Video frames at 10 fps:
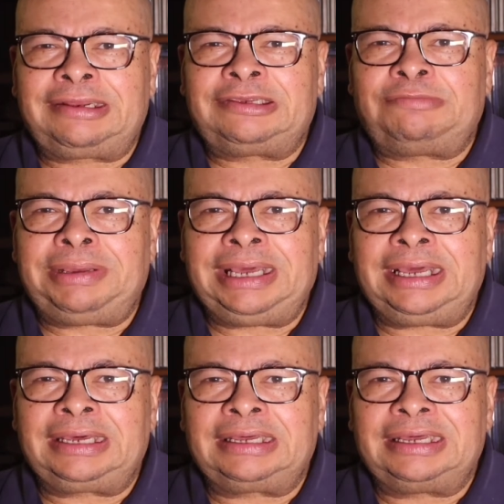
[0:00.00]
it as
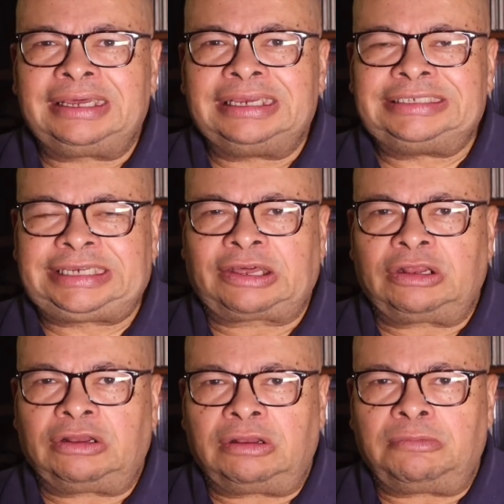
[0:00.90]
being
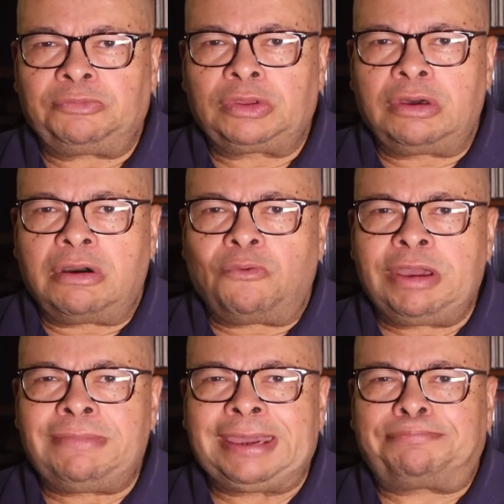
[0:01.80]
cyclical.
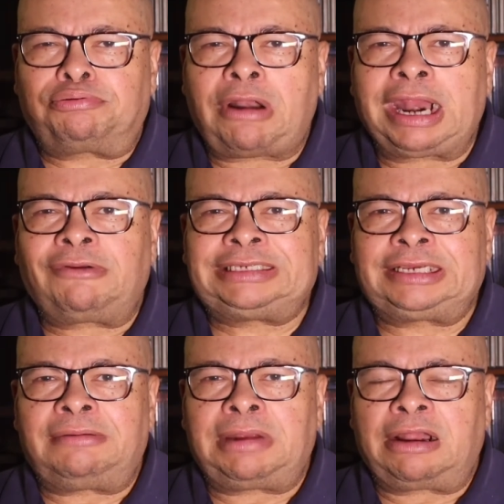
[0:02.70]
We make
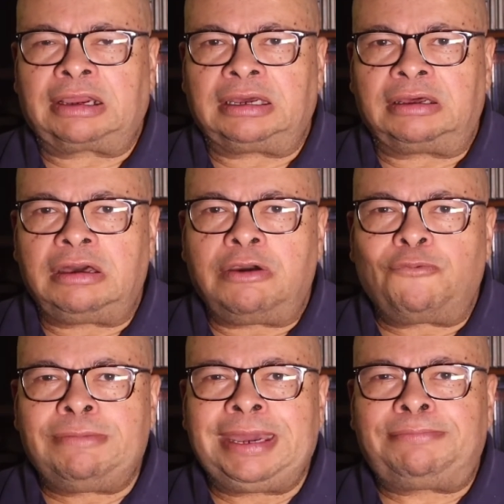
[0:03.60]
progress in America.
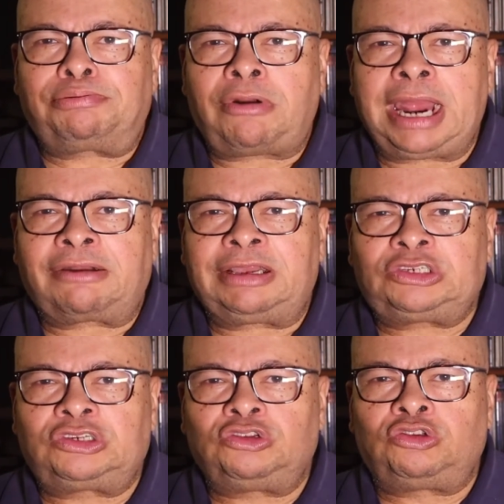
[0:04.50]
We made
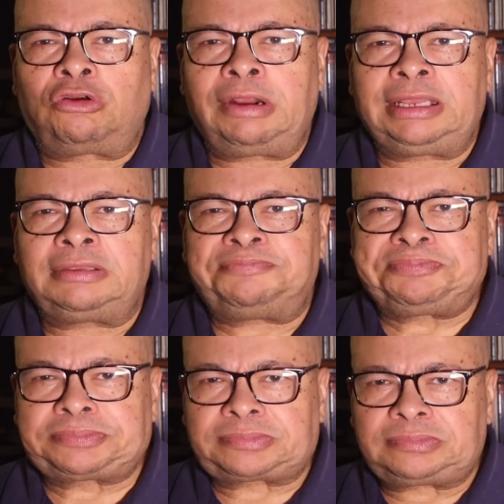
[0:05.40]
progress during
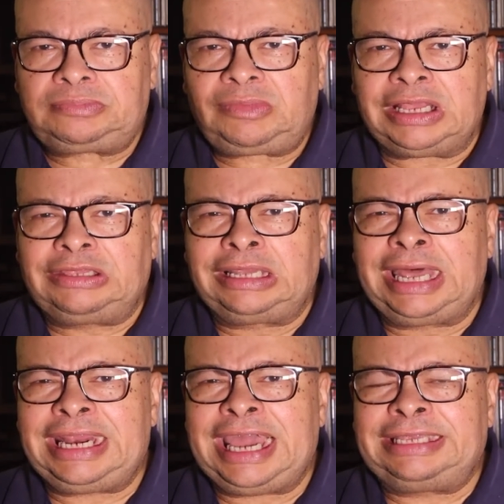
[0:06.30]
the
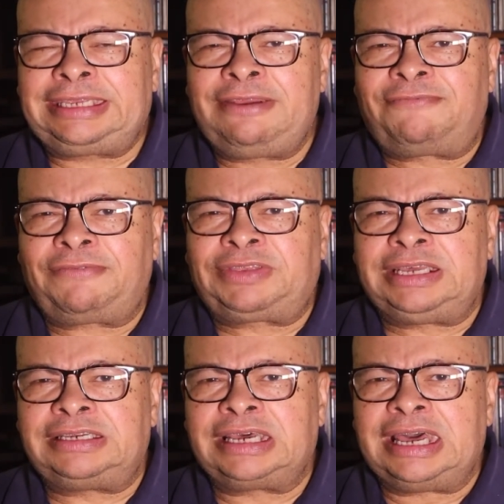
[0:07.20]
late
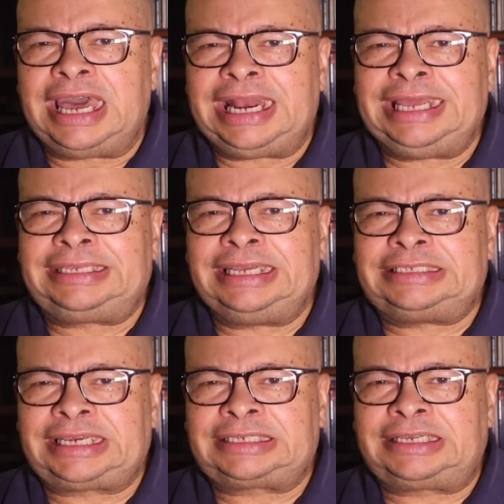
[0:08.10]
1850s and
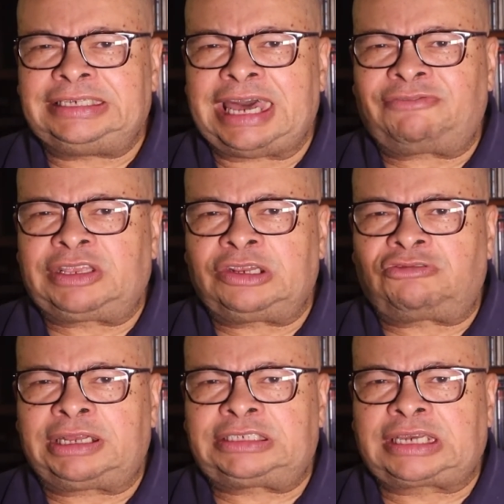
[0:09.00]
1860s after the
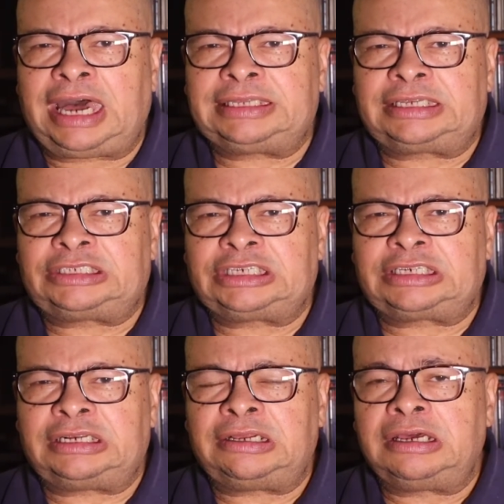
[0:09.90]
Dred Scott
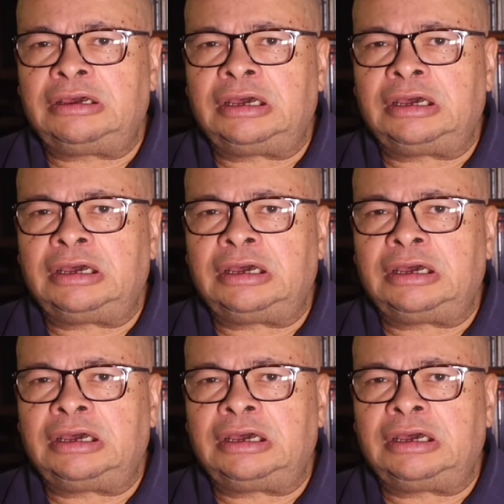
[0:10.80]
decision